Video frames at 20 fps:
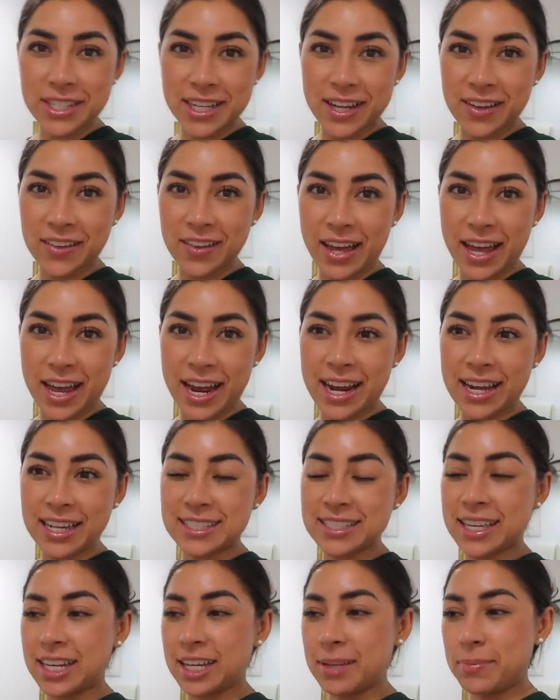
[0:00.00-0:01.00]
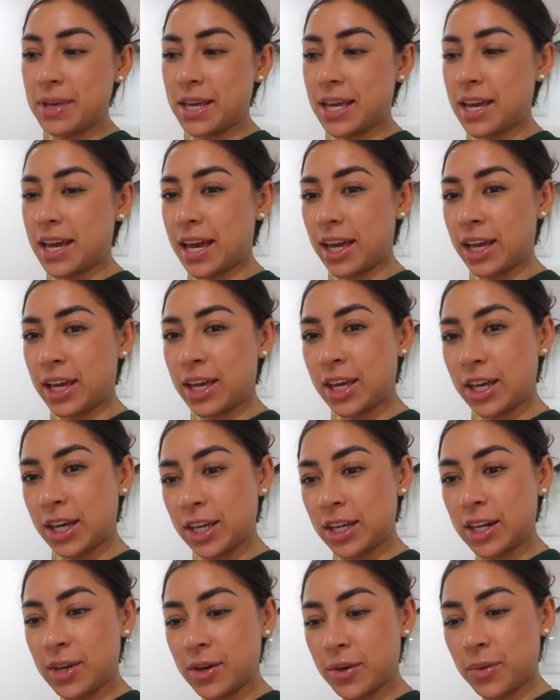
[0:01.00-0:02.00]
to LA. It's going to be a
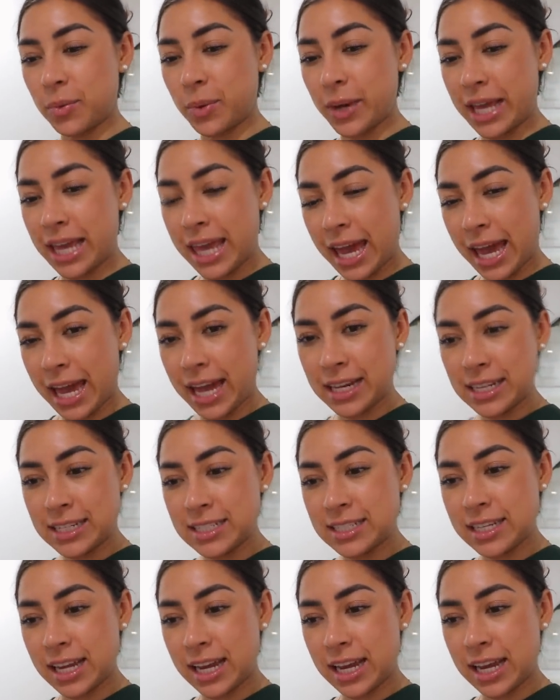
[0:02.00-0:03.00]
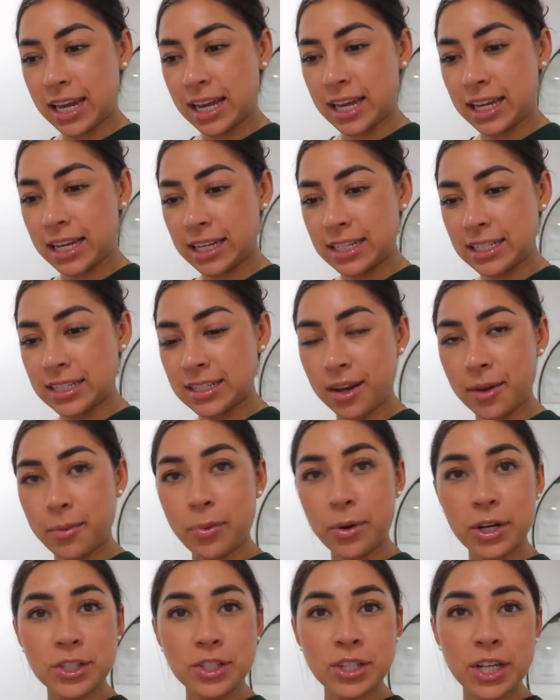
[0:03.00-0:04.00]
good weekend, and I
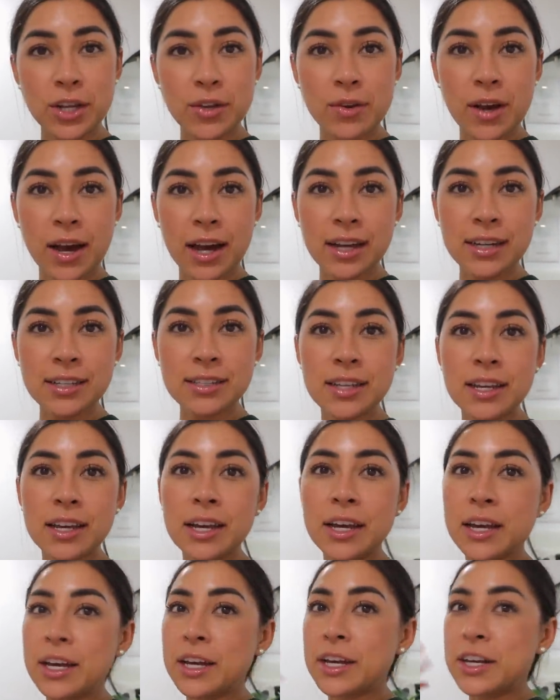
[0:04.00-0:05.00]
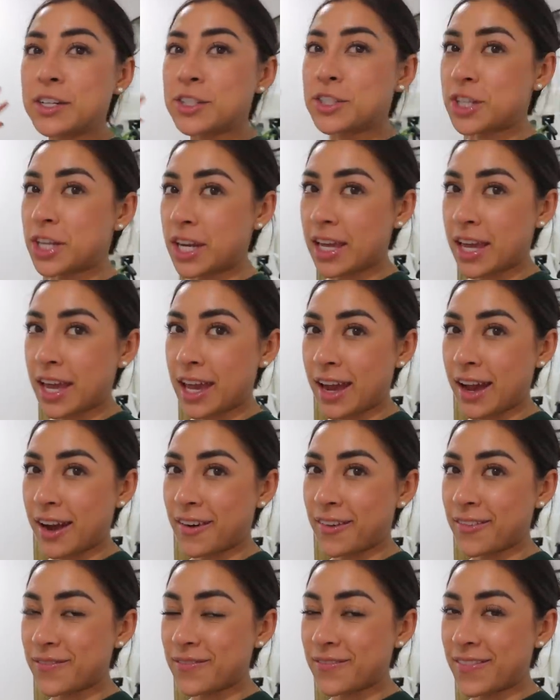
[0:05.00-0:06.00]
appreciate you guys checking
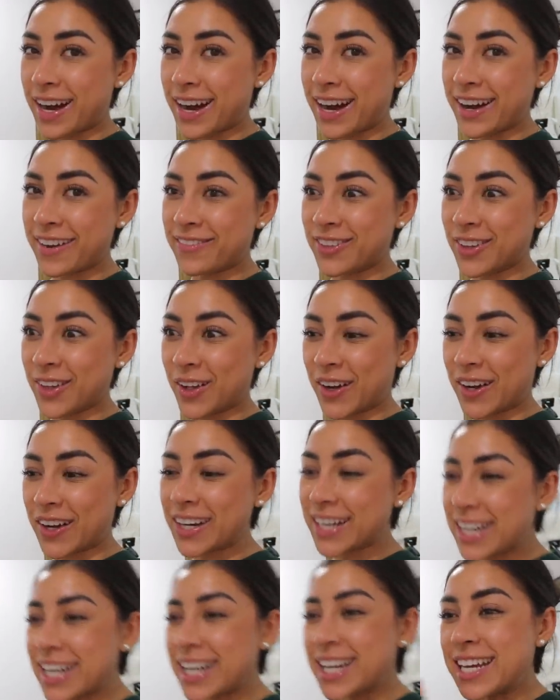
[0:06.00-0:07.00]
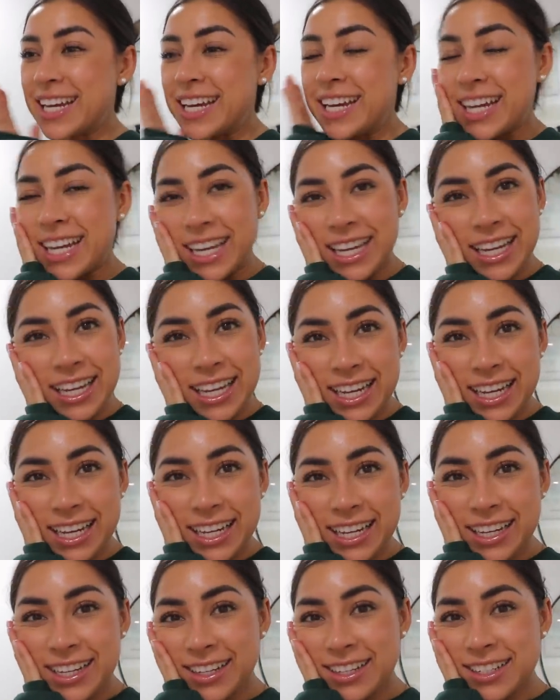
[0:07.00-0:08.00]
out my vlog.
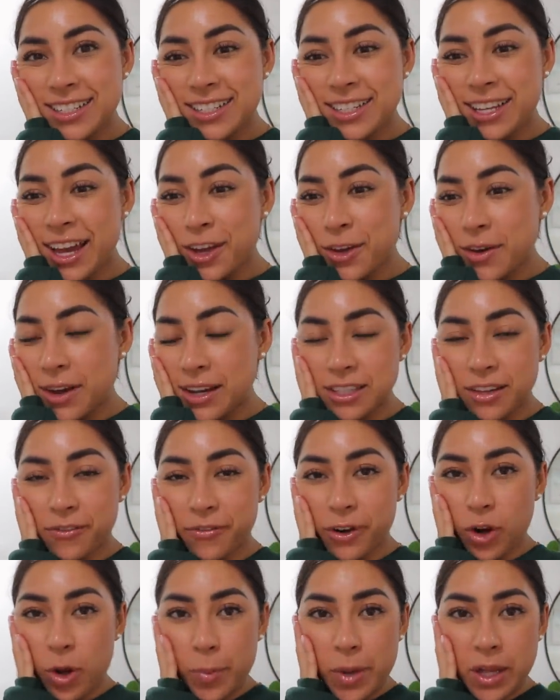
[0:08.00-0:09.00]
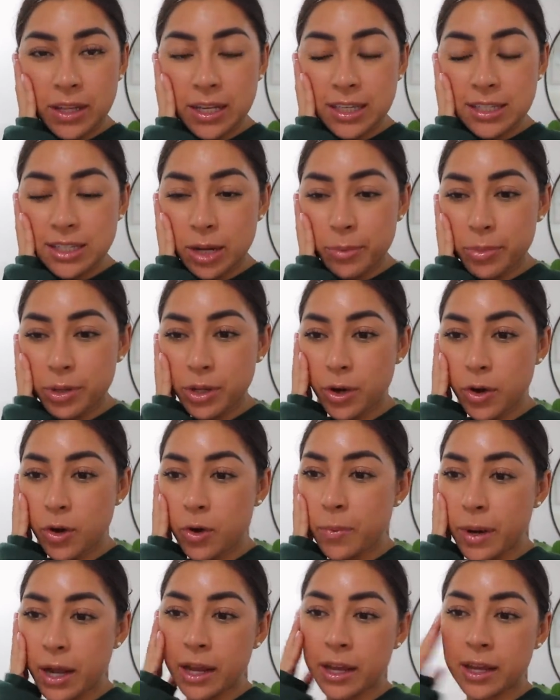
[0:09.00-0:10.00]
And yeah, you guys can find all my links down below
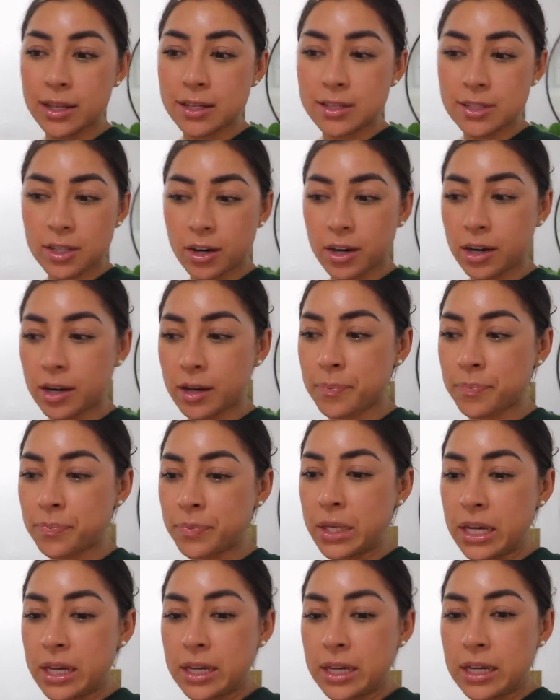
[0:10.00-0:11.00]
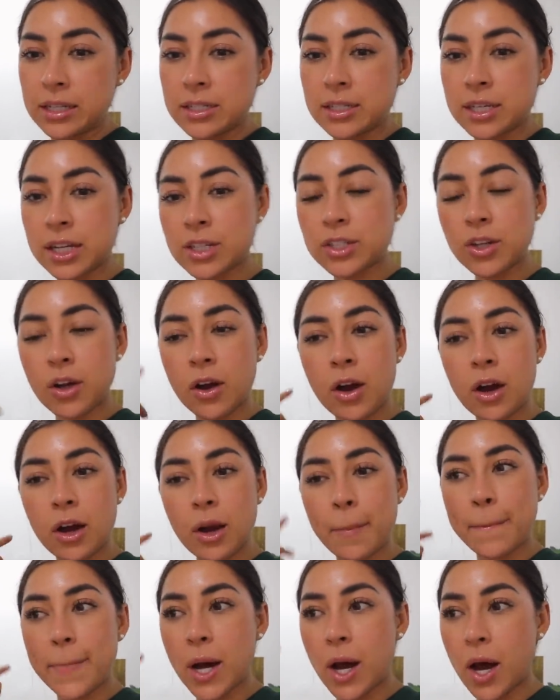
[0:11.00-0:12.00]
my Instagram,
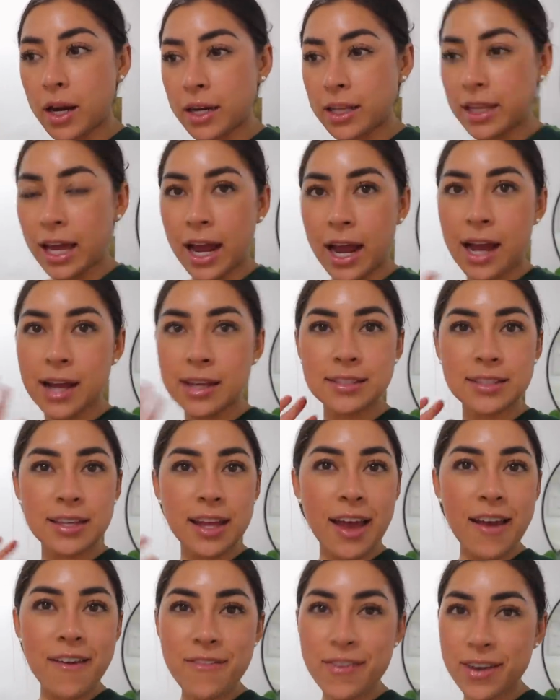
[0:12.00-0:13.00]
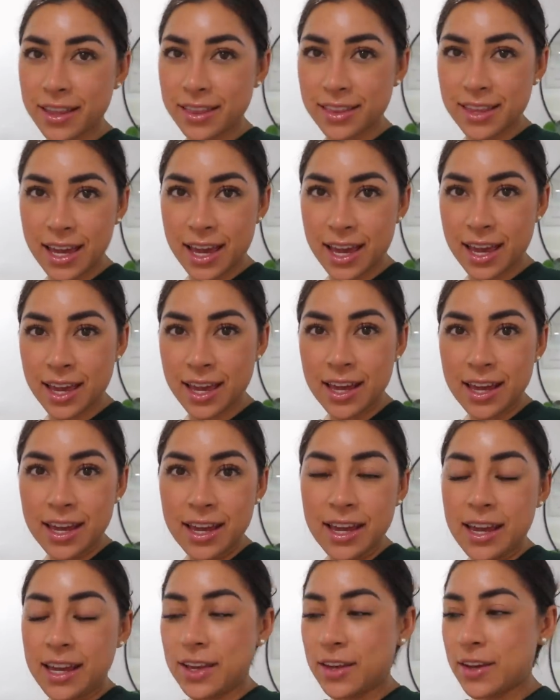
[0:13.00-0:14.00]
TikTok, podcast, everything.
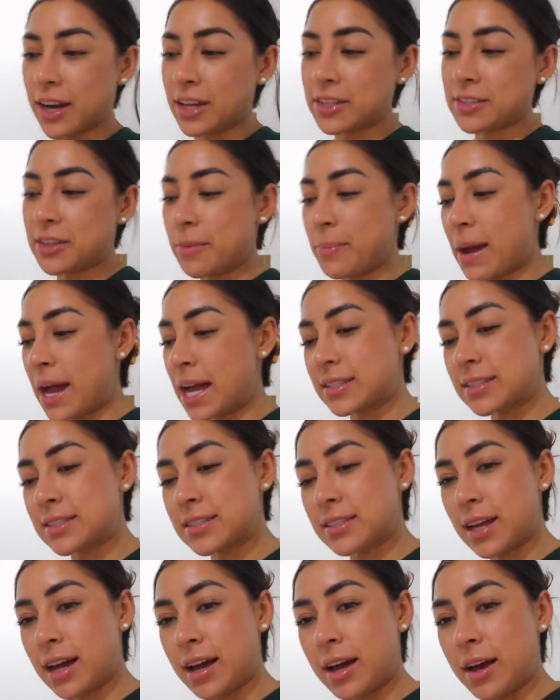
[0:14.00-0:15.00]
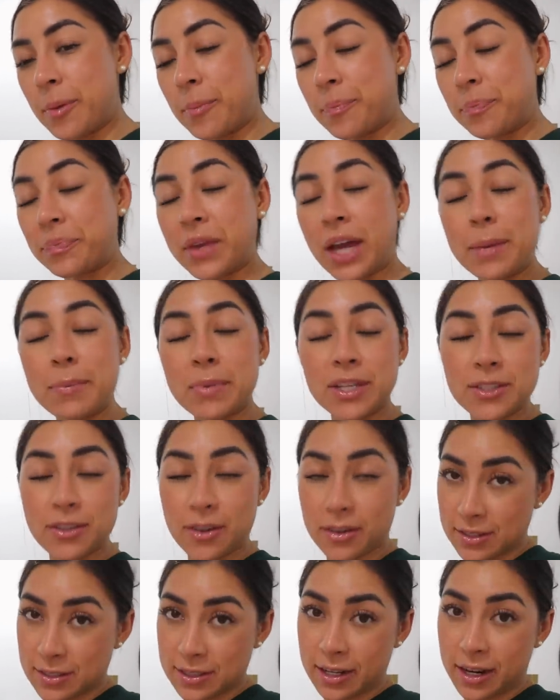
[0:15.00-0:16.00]
You guys are the best. Um, I'm
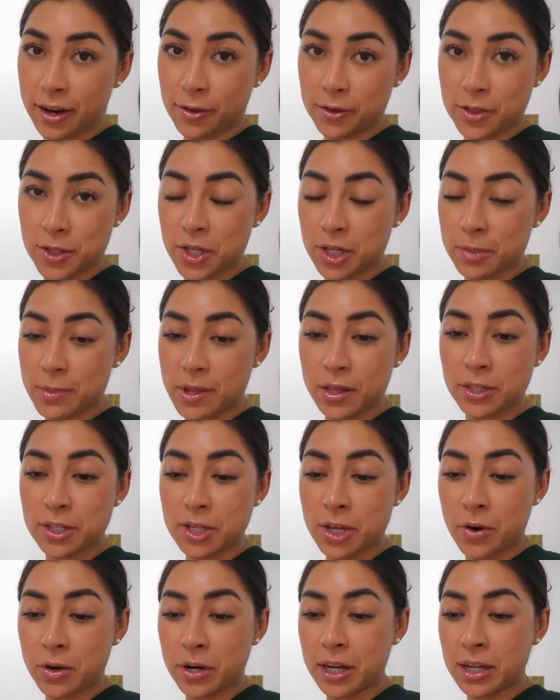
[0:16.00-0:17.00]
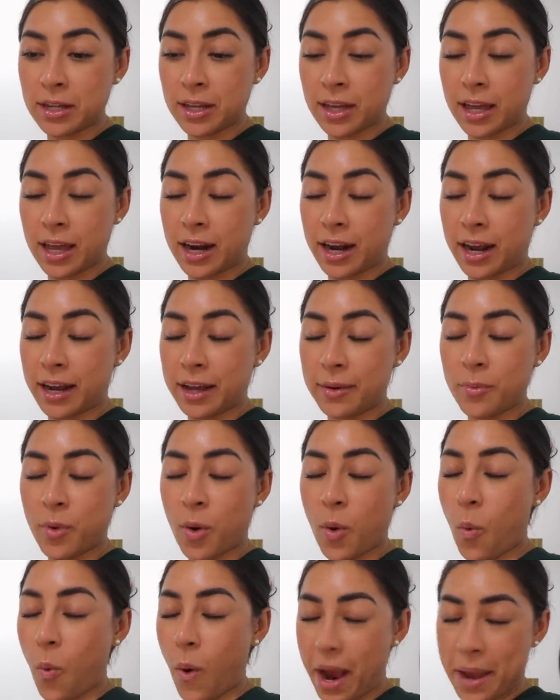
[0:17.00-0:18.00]
exhausted. I also took melatonin and I am
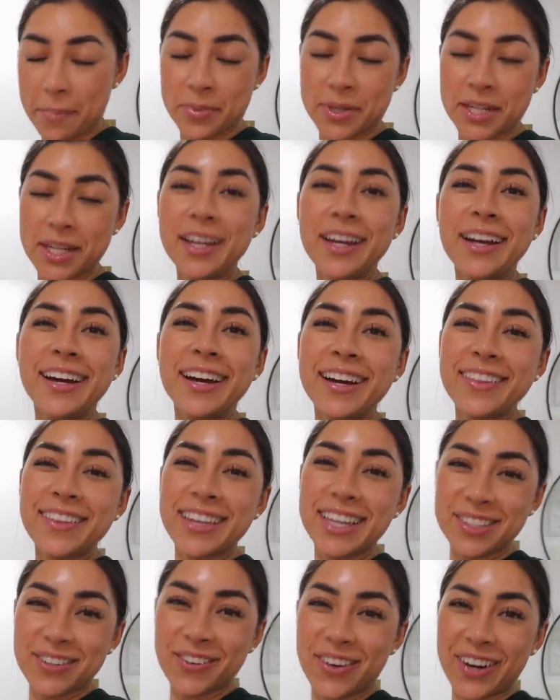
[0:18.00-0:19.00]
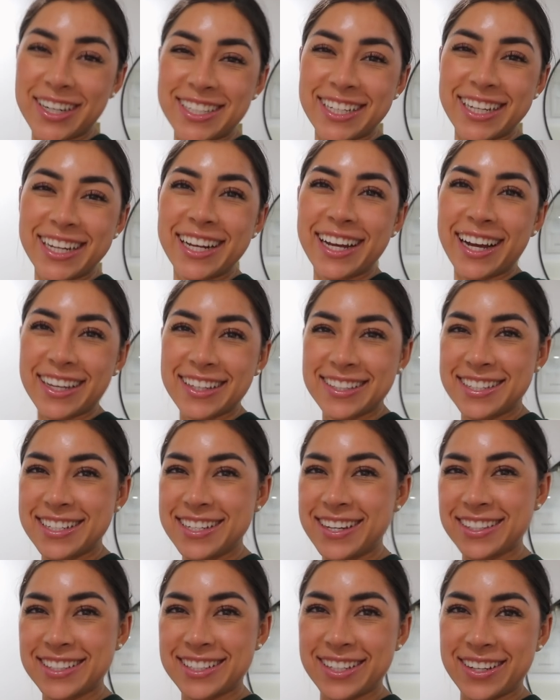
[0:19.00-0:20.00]
wiped. Thanks for watching. I'll see
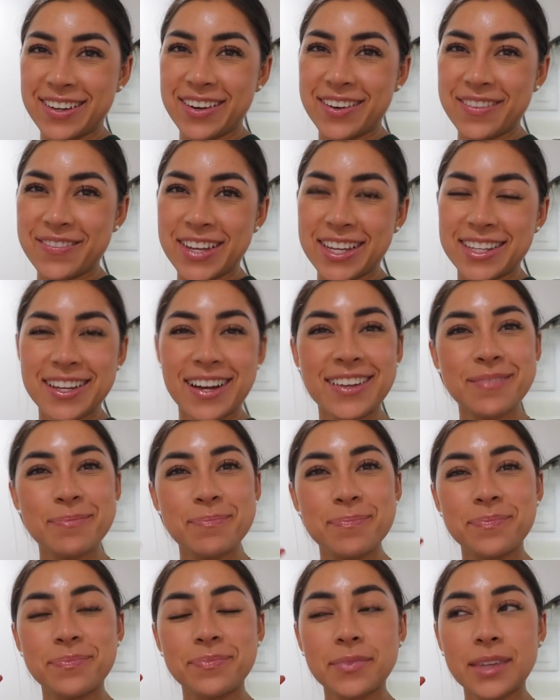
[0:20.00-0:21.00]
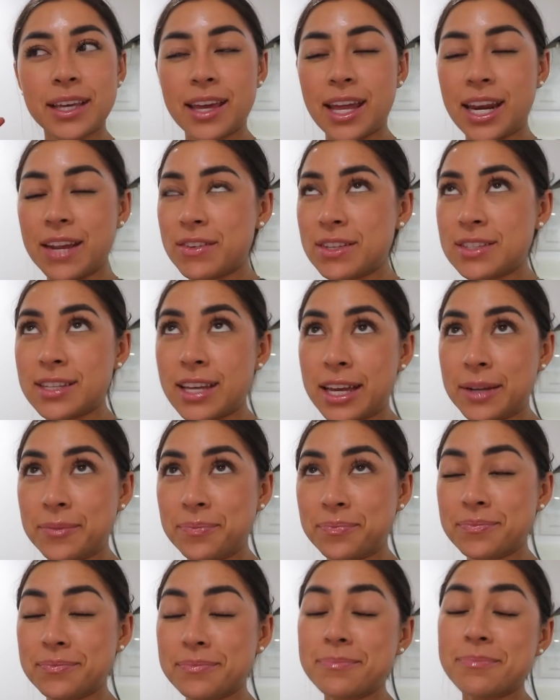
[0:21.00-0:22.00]
y'all soon. Peace out. I can't even say
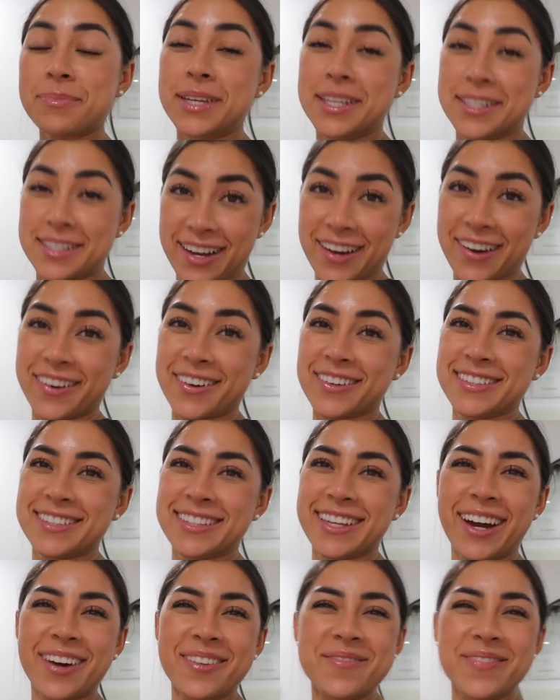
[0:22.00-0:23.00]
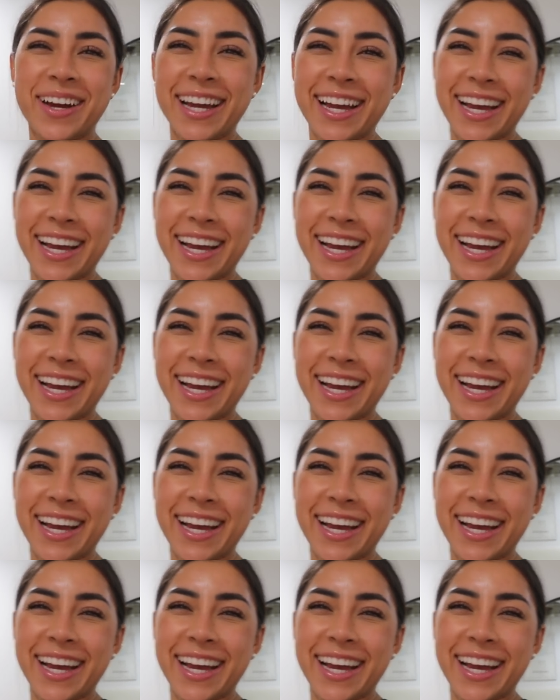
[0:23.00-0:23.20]
it. Peace out, Girl Scout. Bye,